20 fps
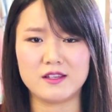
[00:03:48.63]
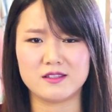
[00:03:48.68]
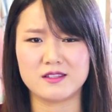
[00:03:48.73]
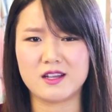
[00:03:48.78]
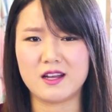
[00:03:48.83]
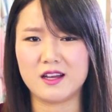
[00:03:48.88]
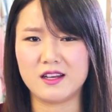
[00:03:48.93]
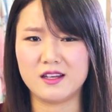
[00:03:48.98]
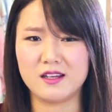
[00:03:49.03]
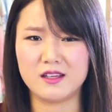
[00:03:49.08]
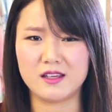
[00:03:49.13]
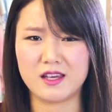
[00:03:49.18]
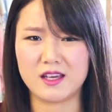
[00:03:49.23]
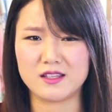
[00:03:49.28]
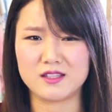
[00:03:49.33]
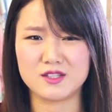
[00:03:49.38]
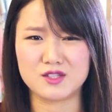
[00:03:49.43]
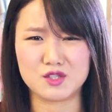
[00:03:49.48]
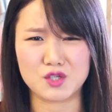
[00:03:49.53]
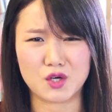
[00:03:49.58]
kind of
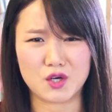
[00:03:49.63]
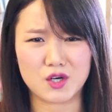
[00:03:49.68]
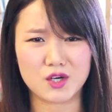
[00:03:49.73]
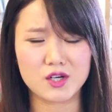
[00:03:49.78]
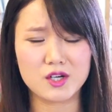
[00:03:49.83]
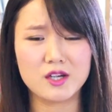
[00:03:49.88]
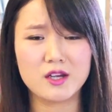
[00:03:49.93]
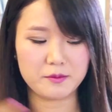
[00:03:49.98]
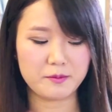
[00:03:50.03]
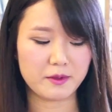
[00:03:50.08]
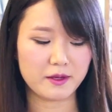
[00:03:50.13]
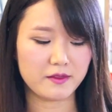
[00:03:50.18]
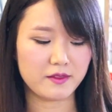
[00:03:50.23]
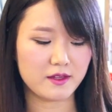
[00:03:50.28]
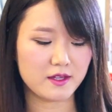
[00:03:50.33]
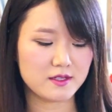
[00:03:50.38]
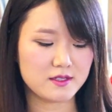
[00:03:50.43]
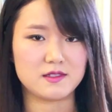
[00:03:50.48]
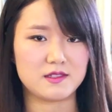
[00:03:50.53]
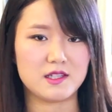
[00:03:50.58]
gets dark, but
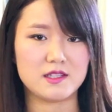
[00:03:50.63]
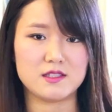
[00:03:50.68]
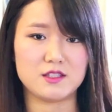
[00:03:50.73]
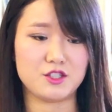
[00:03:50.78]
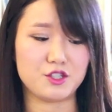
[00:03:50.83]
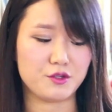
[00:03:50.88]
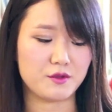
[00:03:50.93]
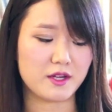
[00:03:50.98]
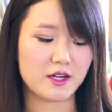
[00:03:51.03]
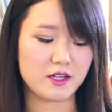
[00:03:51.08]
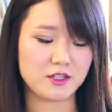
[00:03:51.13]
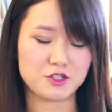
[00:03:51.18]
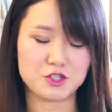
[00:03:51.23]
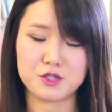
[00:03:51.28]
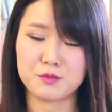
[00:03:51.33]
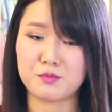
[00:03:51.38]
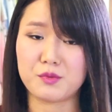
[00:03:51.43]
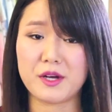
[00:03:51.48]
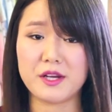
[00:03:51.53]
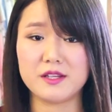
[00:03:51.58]
this doesn't do that. It
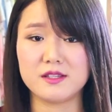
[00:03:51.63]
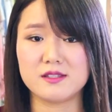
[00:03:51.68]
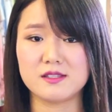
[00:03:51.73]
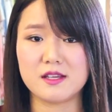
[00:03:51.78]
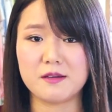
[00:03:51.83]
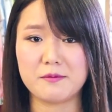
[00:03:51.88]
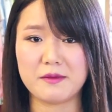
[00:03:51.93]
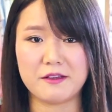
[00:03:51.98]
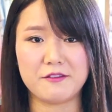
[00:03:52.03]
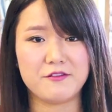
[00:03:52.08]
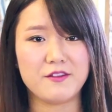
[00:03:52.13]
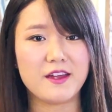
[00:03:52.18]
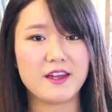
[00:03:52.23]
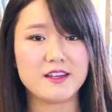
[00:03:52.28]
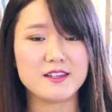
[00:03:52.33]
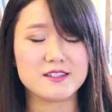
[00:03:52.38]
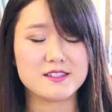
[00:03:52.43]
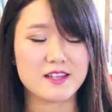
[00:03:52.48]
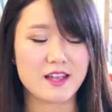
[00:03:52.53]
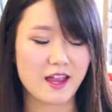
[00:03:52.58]
just brightens up my
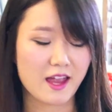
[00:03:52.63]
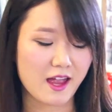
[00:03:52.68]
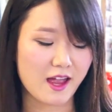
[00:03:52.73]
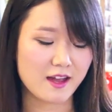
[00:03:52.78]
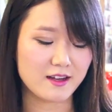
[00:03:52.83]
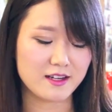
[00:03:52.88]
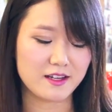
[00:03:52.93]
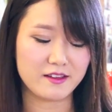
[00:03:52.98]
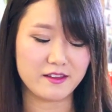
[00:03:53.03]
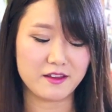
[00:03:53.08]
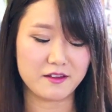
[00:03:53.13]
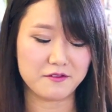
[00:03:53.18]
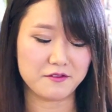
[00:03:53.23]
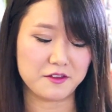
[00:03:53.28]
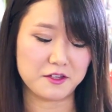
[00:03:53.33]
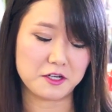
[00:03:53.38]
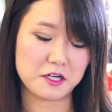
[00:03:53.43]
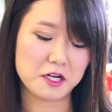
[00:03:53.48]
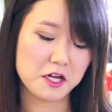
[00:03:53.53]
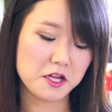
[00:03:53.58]
face, and I love
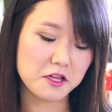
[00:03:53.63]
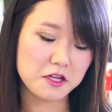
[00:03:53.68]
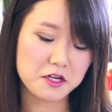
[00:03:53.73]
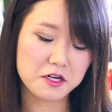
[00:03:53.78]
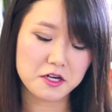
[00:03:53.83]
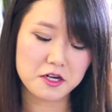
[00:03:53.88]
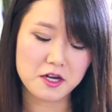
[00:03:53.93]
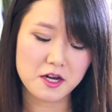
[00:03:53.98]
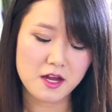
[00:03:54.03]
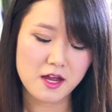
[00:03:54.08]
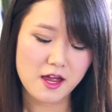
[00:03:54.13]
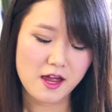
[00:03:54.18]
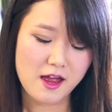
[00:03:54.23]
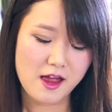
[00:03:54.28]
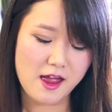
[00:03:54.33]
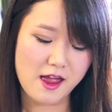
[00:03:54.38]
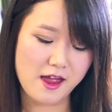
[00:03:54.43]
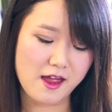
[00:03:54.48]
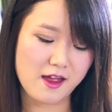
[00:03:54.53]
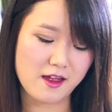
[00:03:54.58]
the color,
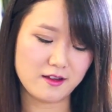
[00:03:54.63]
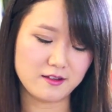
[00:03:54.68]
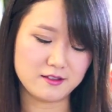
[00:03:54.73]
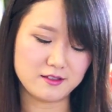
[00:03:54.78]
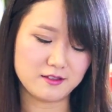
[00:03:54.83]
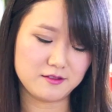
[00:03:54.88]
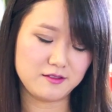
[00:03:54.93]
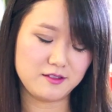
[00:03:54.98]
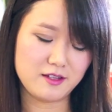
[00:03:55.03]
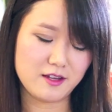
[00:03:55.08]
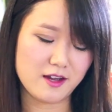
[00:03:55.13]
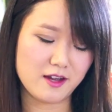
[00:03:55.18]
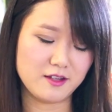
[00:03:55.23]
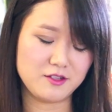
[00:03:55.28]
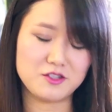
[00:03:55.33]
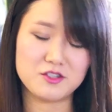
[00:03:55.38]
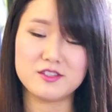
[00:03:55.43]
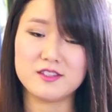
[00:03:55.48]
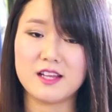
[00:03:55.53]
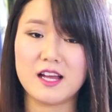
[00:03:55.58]
and yeah, it
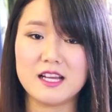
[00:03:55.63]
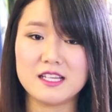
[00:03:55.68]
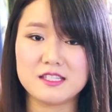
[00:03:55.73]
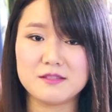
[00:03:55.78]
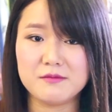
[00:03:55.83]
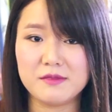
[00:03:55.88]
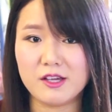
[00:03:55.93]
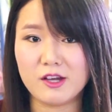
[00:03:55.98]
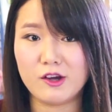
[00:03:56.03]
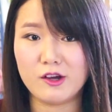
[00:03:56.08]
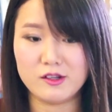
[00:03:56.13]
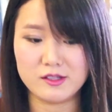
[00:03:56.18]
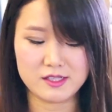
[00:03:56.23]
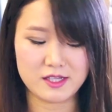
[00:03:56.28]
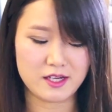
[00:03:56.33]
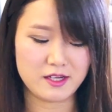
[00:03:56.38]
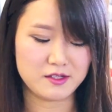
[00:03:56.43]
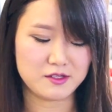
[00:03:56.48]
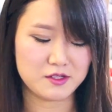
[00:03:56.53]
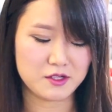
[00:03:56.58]
just lasts me all
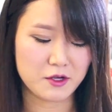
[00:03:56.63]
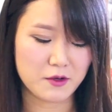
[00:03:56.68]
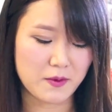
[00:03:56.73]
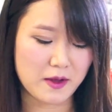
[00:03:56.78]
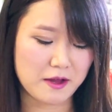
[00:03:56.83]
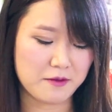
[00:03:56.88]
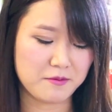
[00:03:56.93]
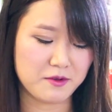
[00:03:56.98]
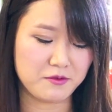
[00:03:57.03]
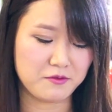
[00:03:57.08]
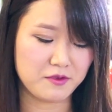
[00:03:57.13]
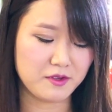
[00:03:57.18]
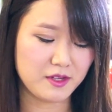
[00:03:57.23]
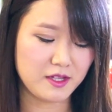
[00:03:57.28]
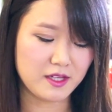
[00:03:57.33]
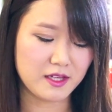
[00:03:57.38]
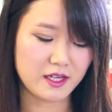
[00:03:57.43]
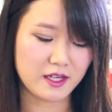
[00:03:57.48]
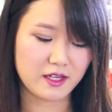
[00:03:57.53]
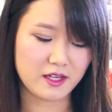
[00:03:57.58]
day, so I've been really
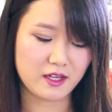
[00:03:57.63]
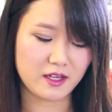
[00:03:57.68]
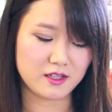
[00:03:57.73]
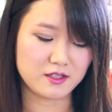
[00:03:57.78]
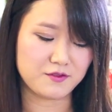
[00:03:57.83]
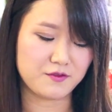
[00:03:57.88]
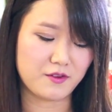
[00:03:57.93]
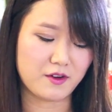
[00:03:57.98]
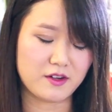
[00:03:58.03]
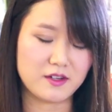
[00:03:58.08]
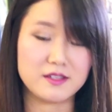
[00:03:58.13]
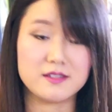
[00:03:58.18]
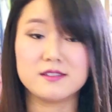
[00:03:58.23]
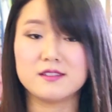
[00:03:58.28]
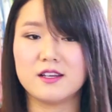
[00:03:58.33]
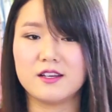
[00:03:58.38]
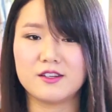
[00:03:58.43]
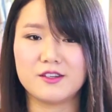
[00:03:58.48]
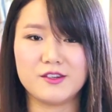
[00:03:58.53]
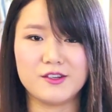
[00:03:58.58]
liking it. It's very
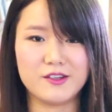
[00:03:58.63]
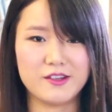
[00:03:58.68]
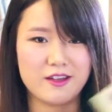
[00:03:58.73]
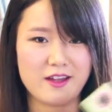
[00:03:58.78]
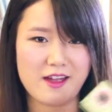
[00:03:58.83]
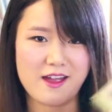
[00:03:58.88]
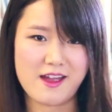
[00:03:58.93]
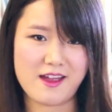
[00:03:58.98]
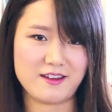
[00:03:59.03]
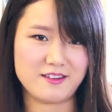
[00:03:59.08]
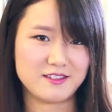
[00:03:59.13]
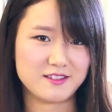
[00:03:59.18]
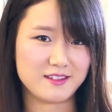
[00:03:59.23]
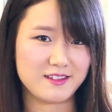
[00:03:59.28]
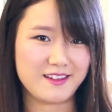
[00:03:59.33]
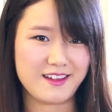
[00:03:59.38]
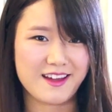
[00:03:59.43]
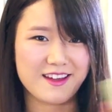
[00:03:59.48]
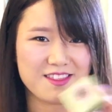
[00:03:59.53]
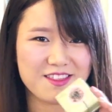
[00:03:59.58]
subtle, and
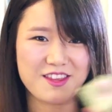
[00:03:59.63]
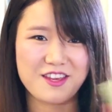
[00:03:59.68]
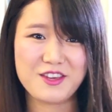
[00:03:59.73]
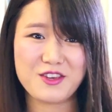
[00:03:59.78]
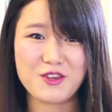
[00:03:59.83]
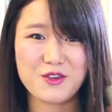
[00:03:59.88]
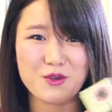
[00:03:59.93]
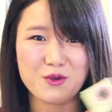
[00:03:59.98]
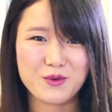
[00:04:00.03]
yeah, thank